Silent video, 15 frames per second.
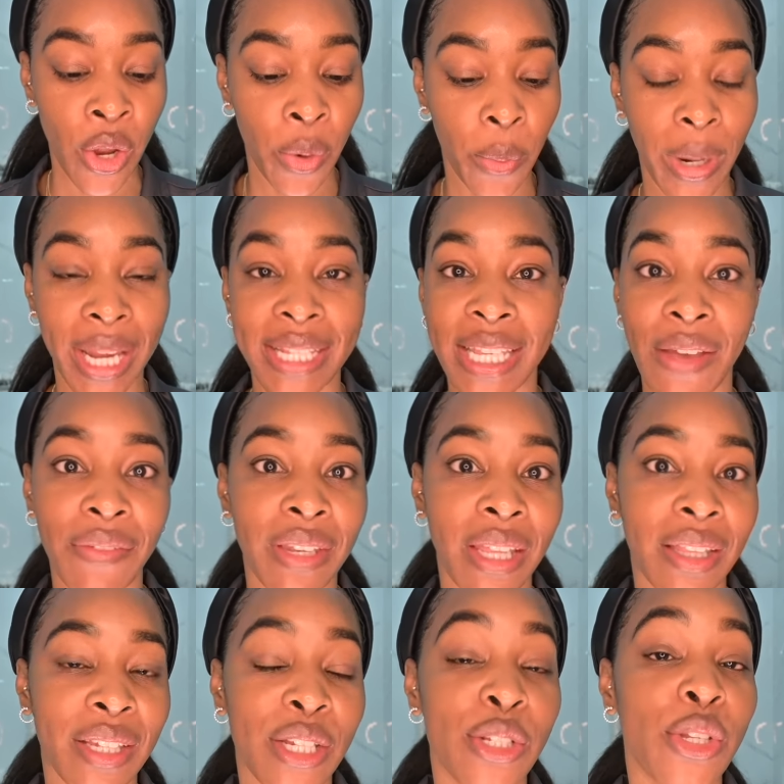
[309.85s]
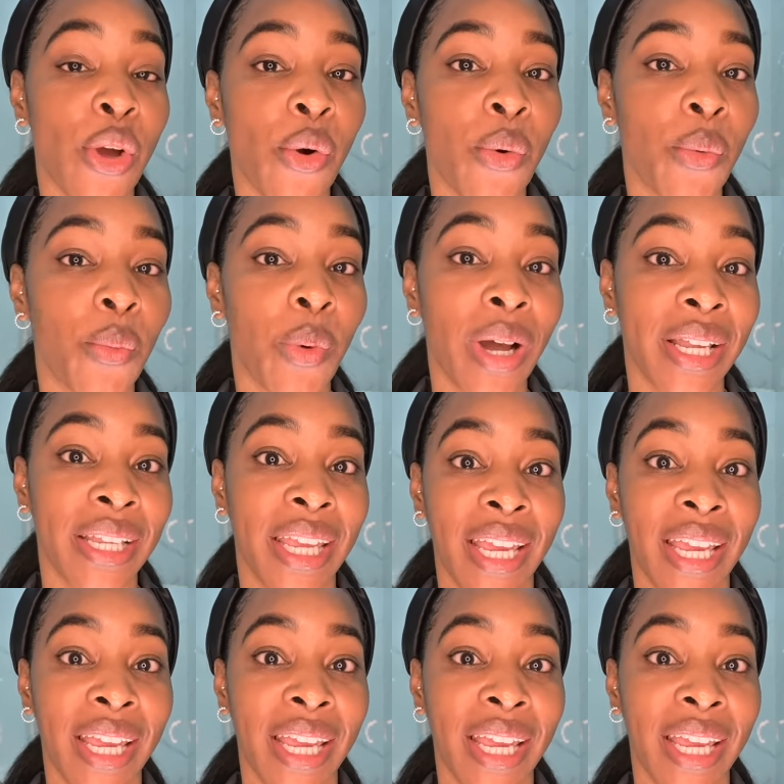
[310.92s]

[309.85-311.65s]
where I definitely don't want